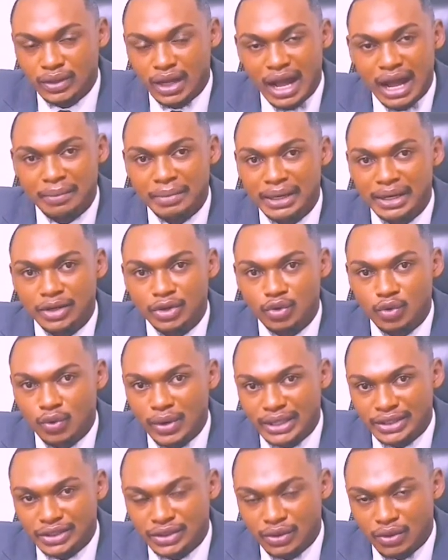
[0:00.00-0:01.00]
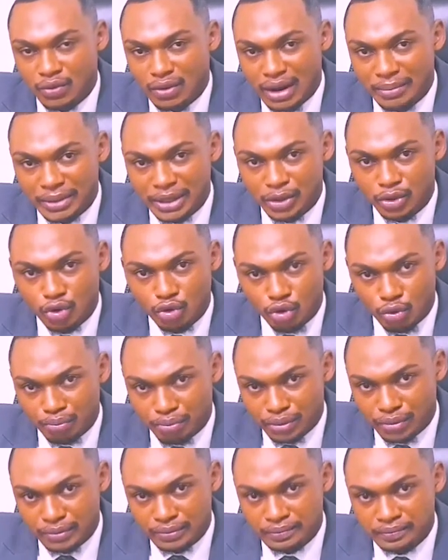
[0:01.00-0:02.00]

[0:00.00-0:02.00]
I'm in the US or I'm in Europe